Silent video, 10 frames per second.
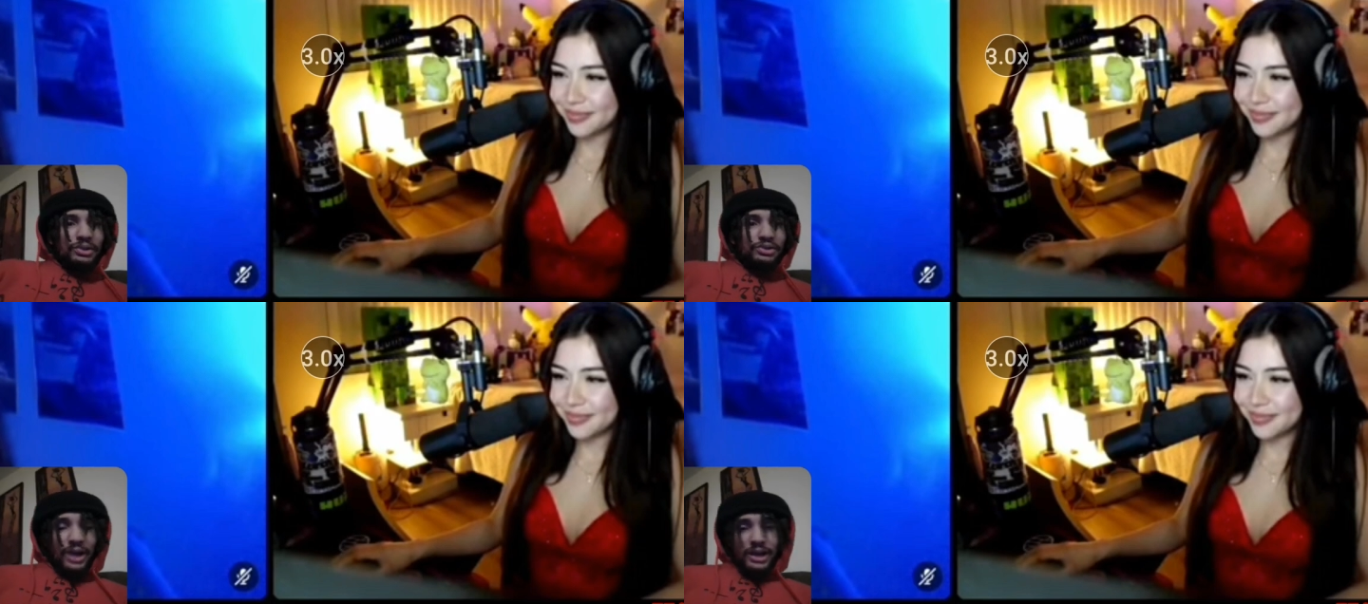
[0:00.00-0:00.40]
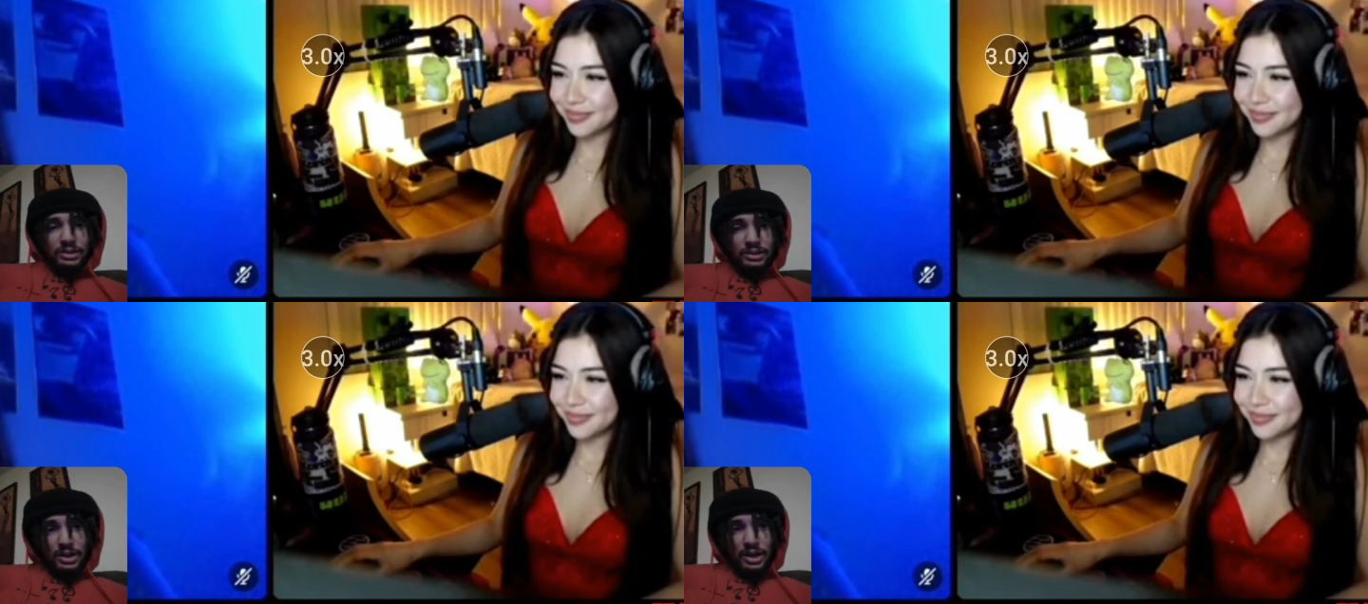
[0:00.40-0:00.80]

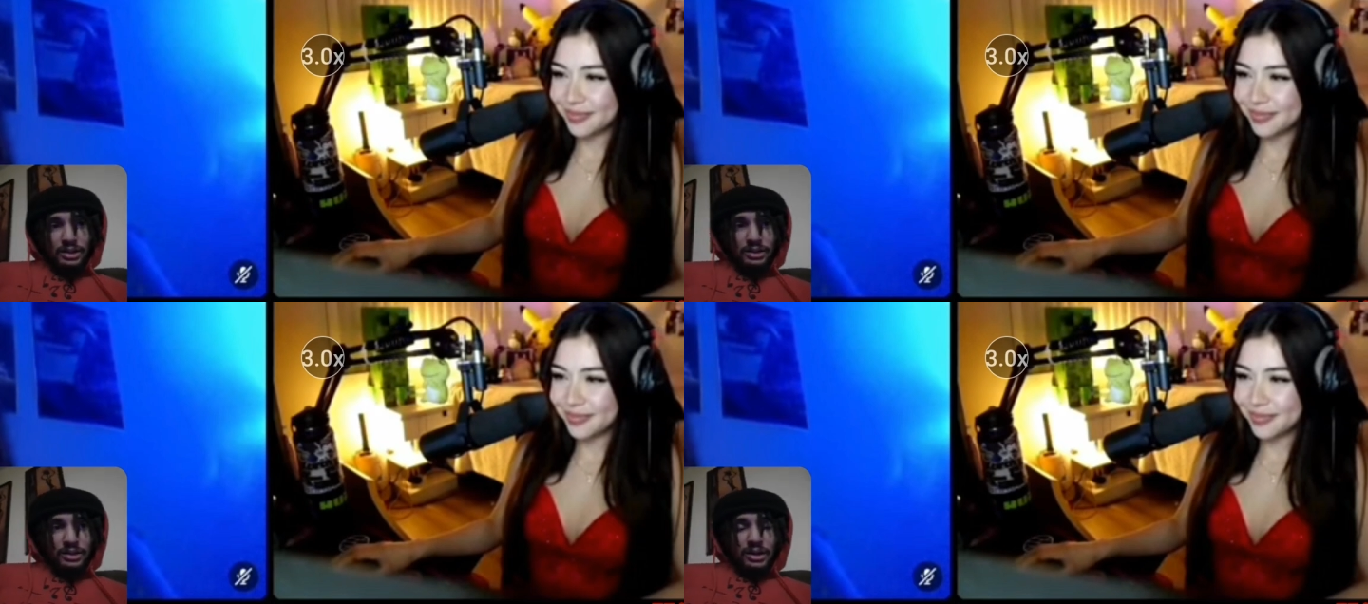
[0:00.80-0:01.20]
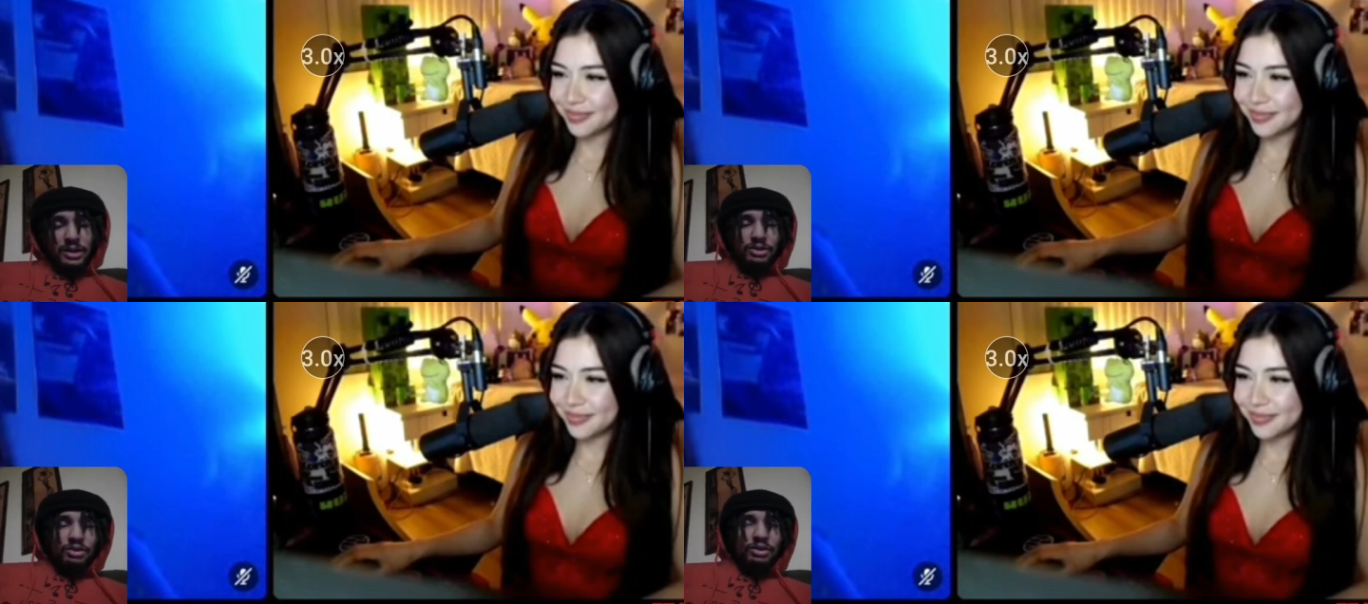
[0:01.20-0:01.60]
Speaker 1: attracted to that.
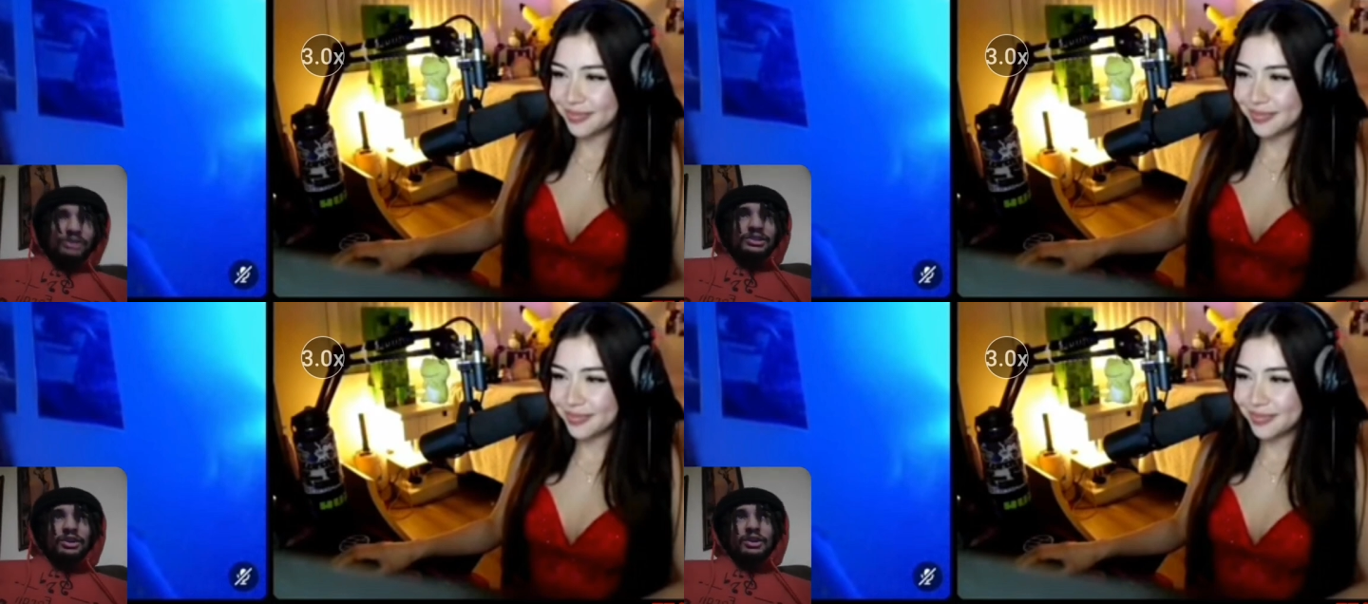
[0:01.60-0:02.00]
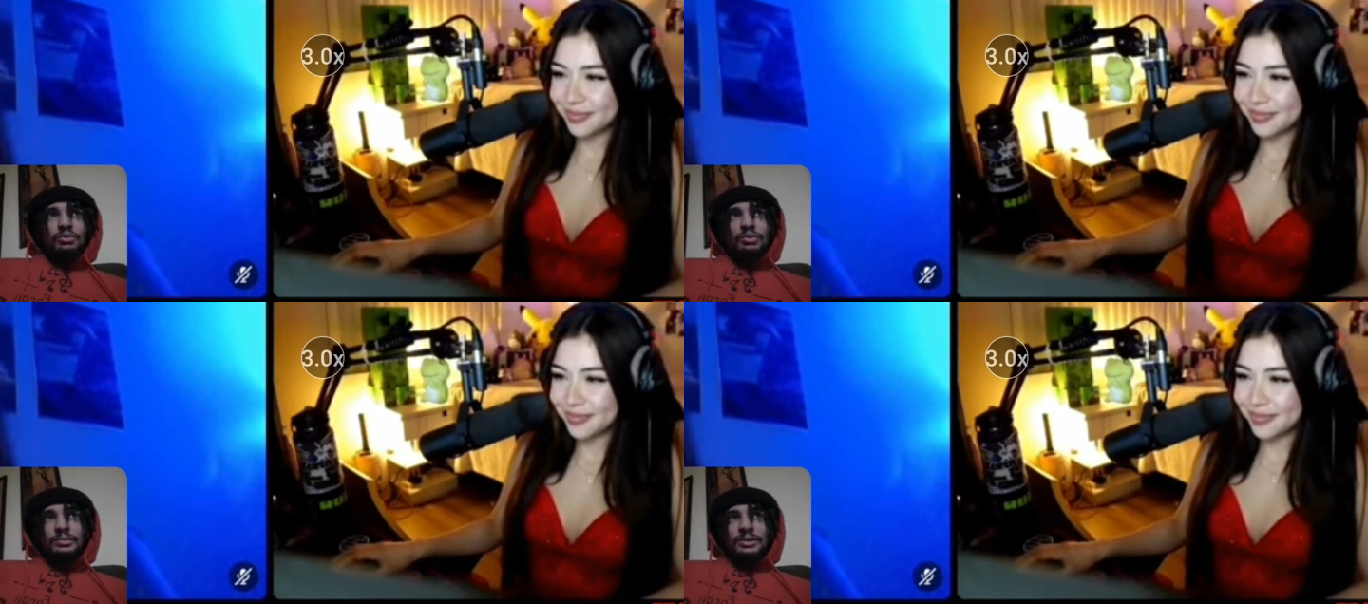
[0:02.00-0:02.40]
You know,
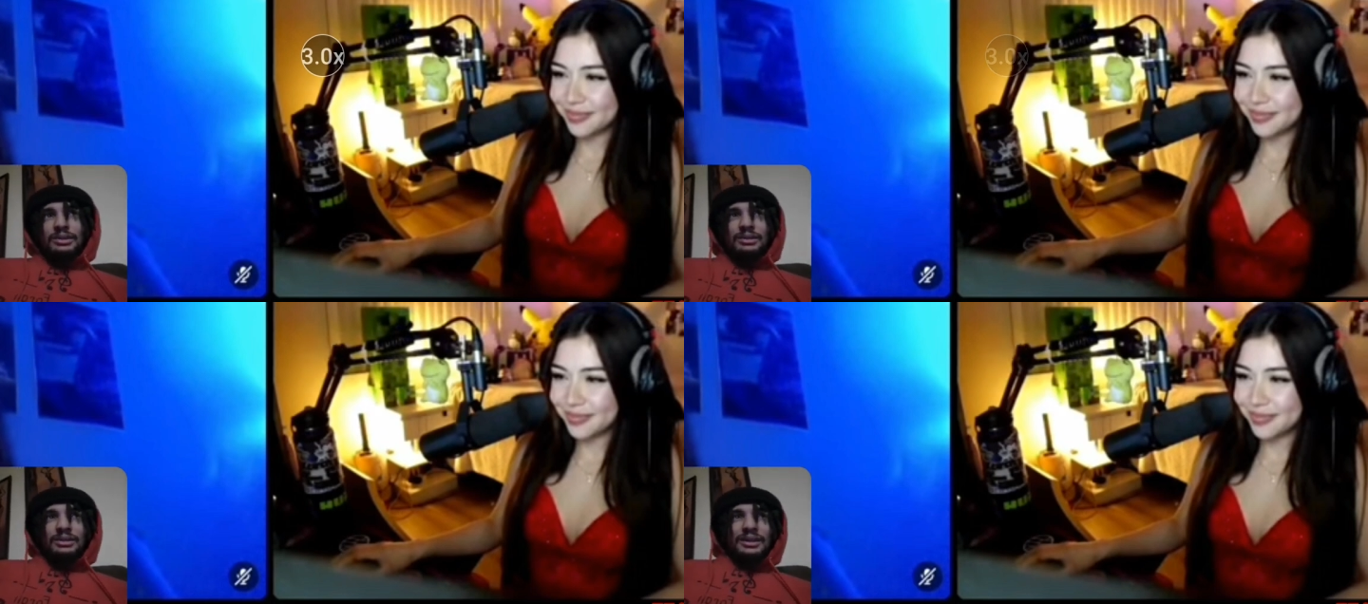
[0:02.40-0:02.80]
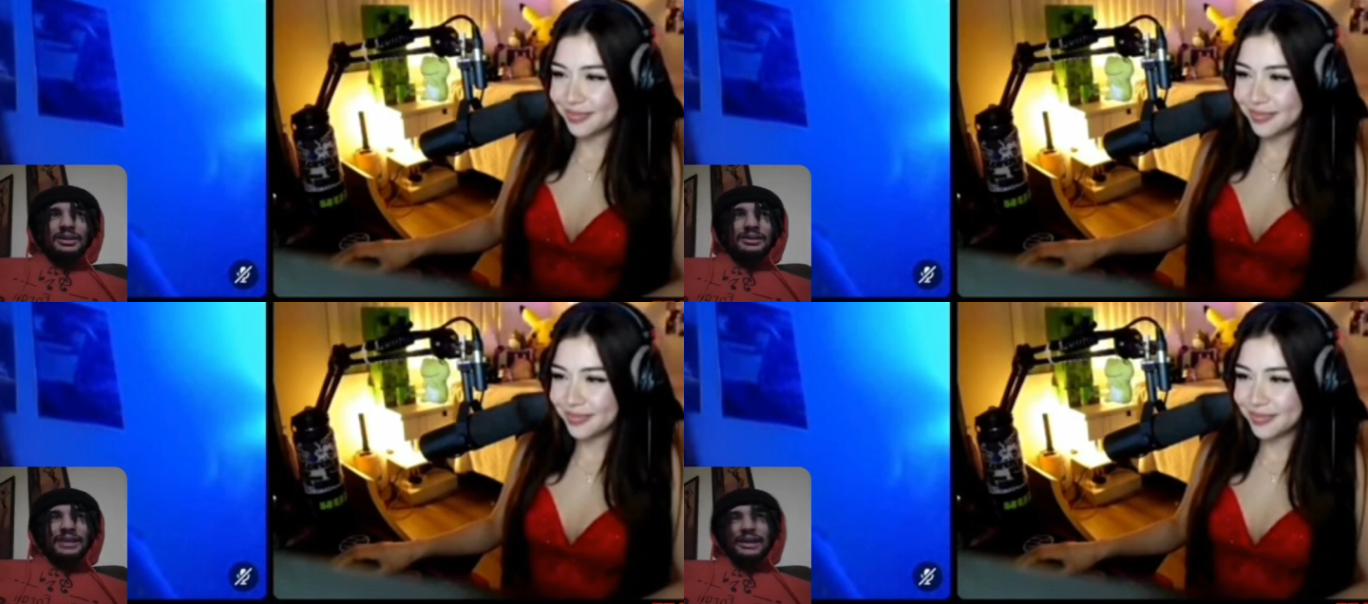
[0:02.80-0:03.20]
certain women
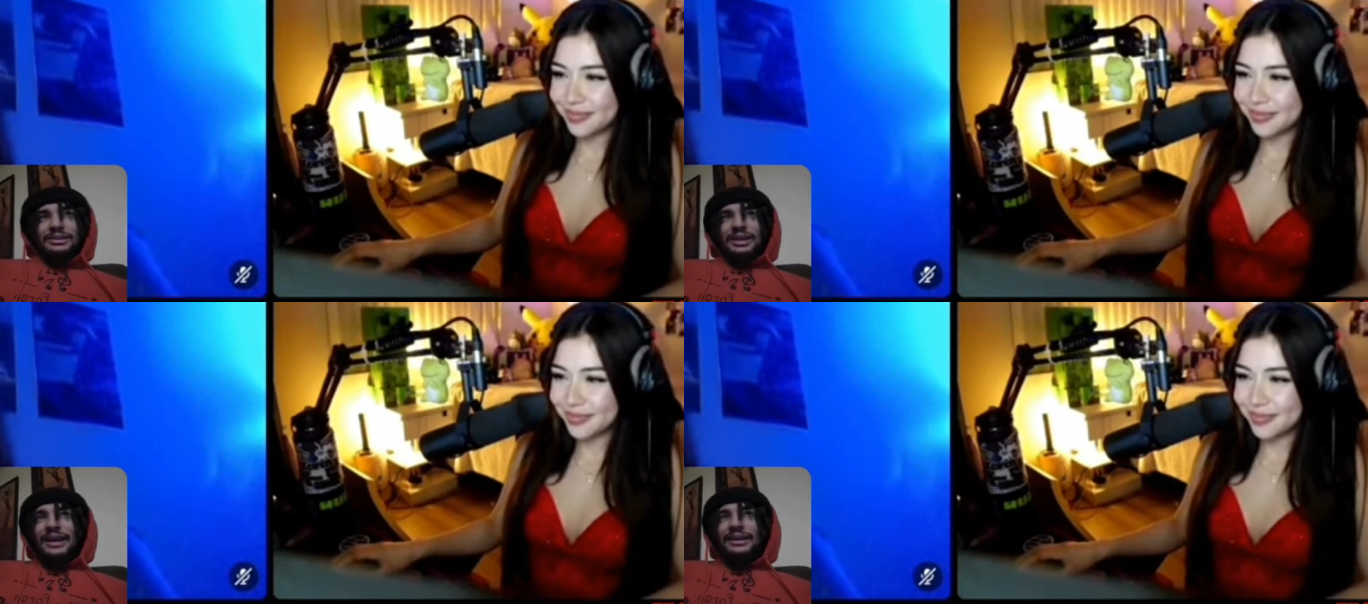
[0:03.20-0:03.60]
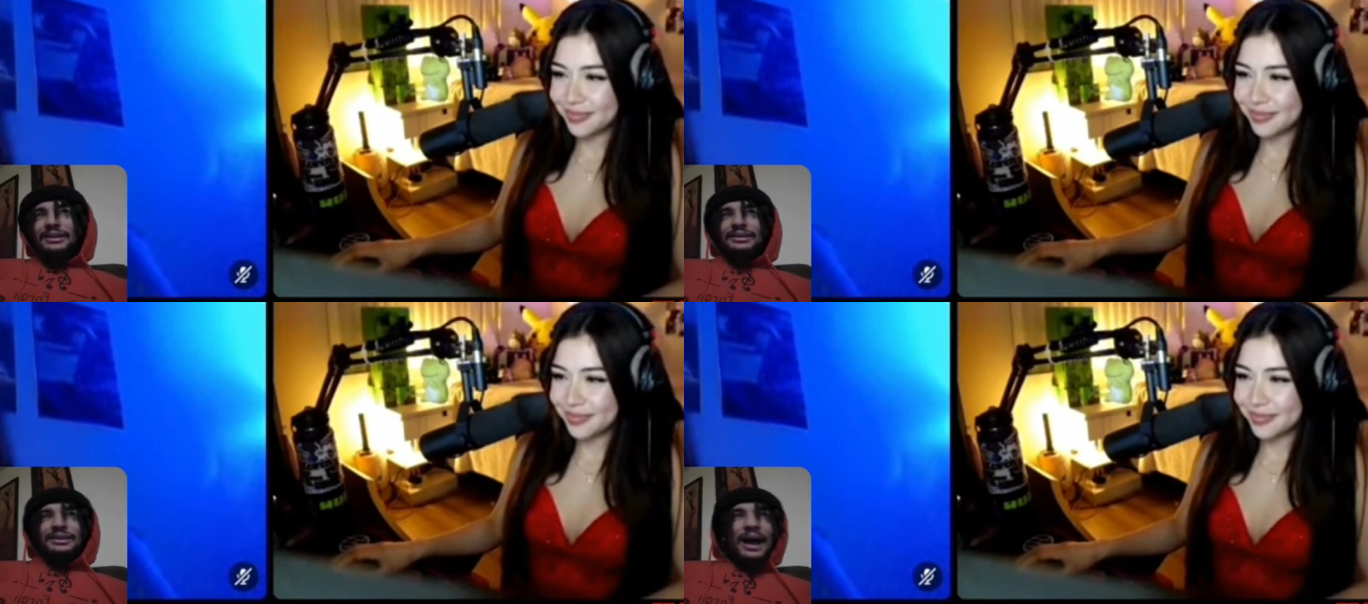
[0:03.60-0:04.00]
that's like
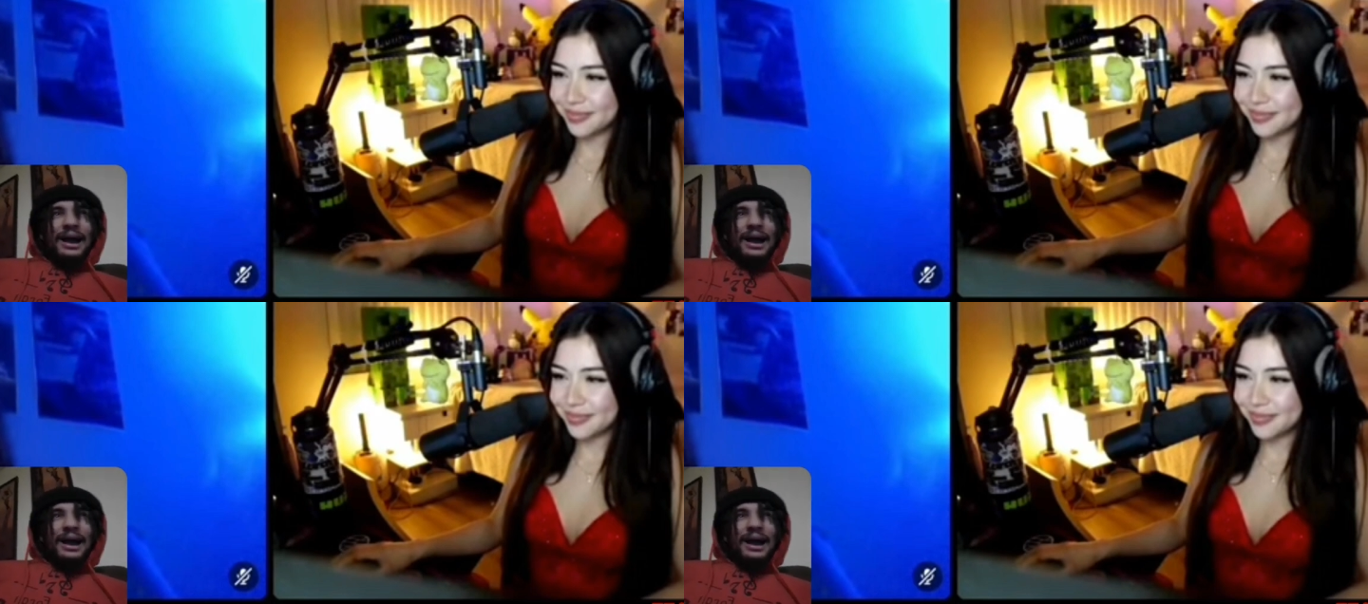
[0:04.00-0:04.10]
not